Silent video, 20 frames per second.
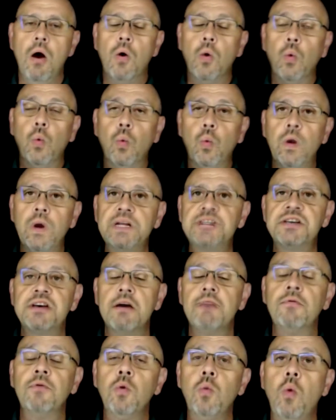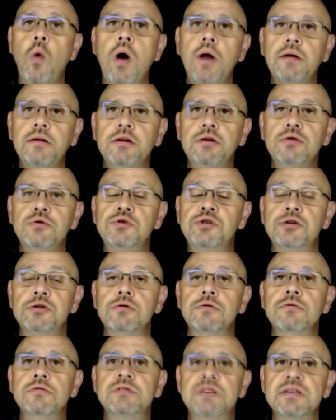Whichever one you
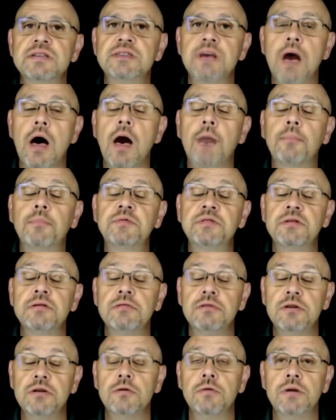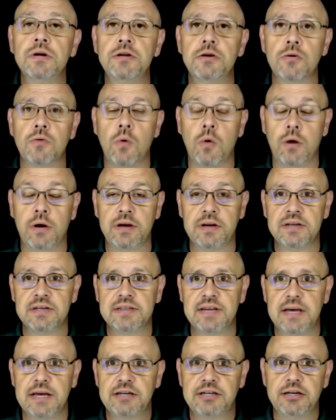choose is up to you and your
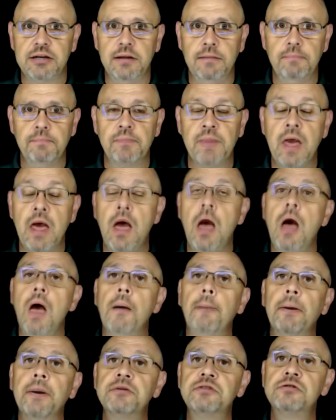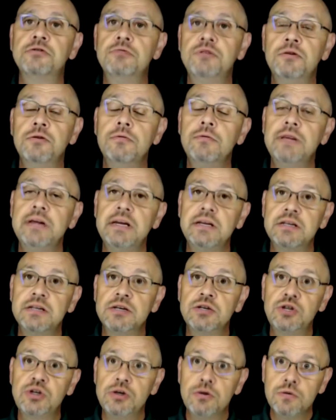organization, but you do need to
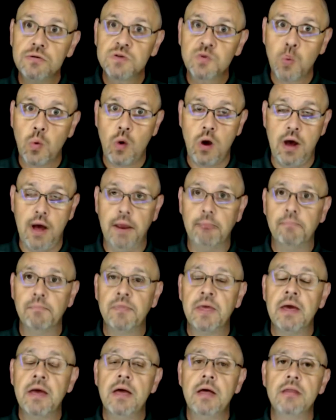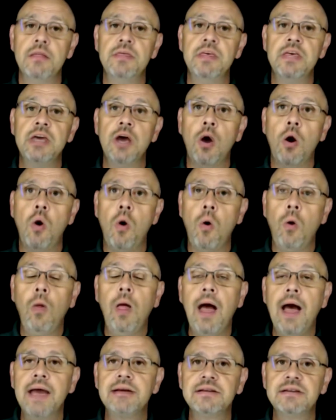choose one. The whole
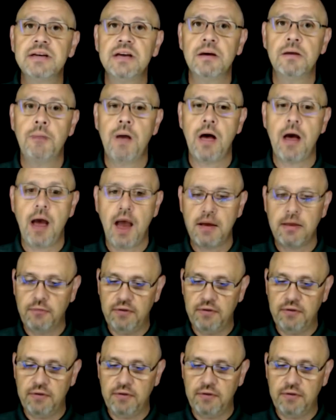idea behind, we